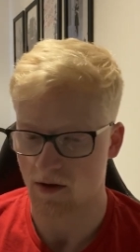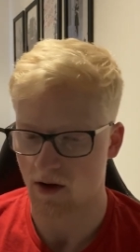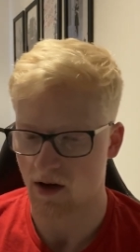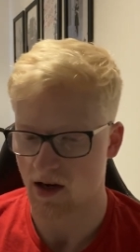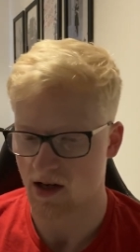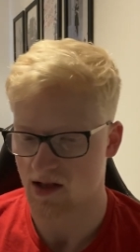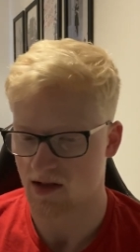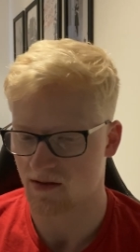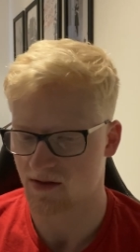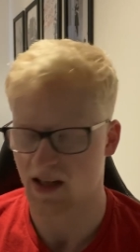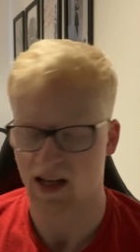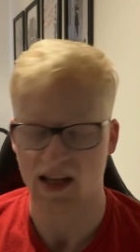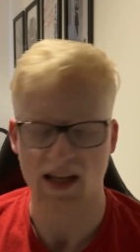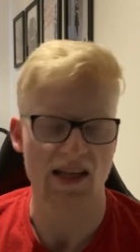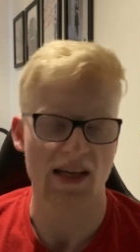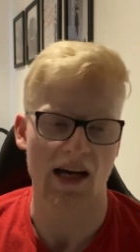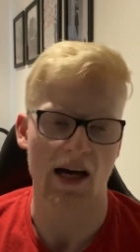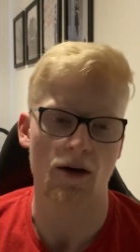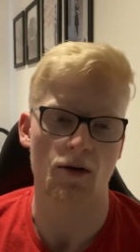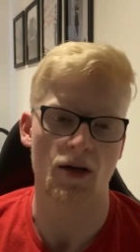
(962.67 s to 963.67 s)
likes of Danny
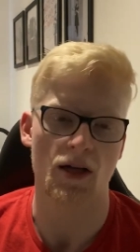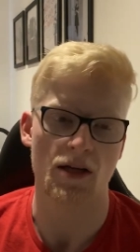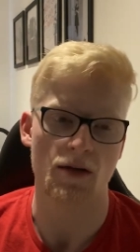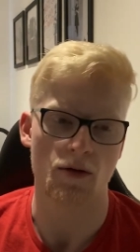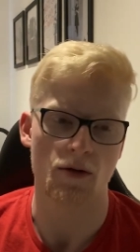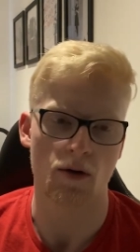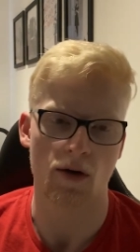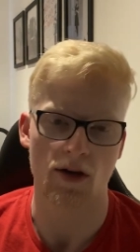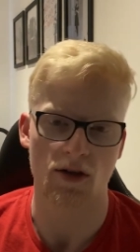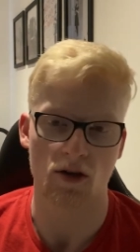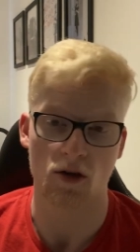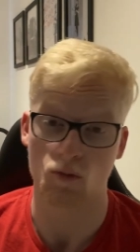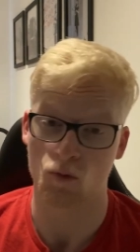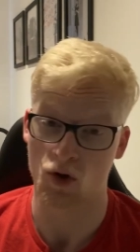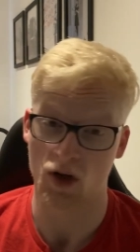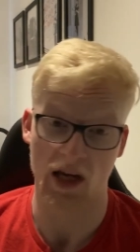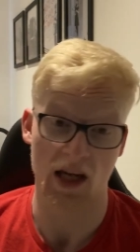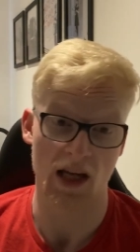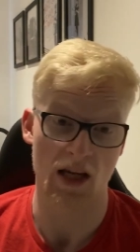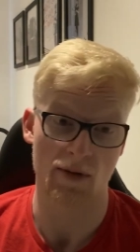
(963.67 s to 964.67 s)
Cowley, who I don't
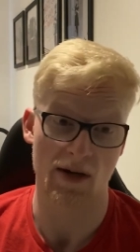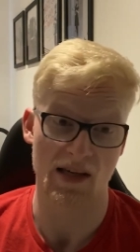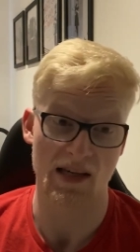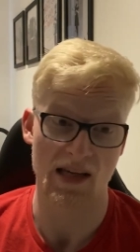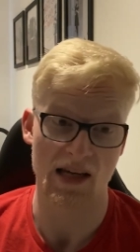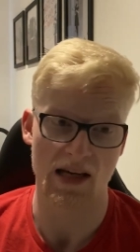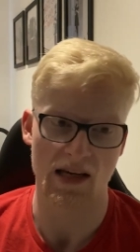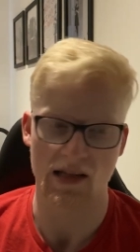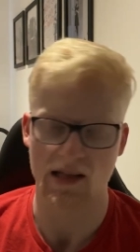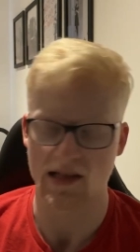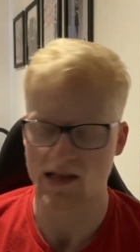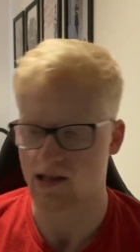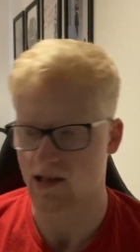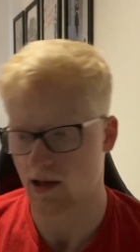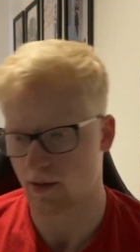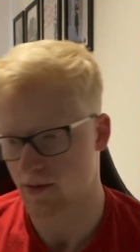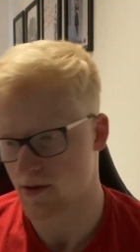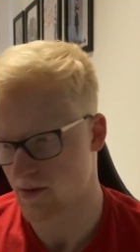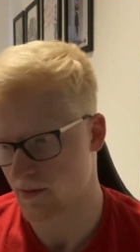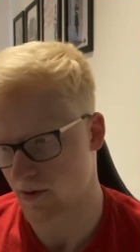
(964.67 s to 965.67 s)
want anywhere near this
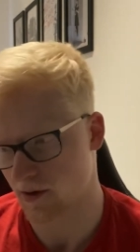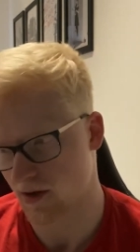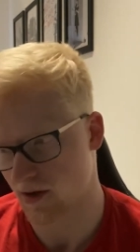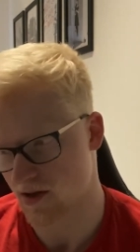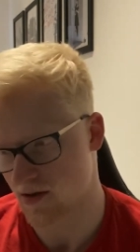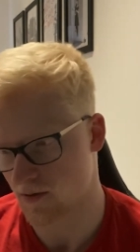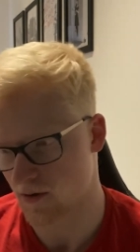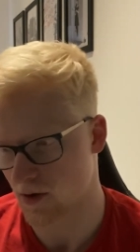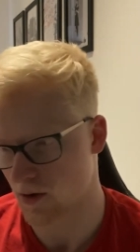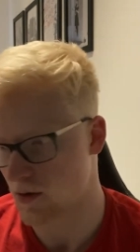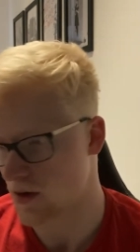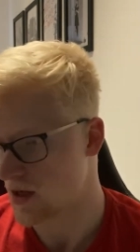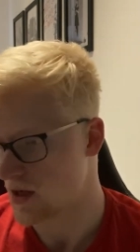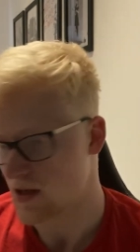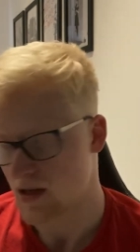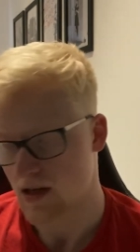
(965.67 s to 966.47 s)
club, to be honest with you.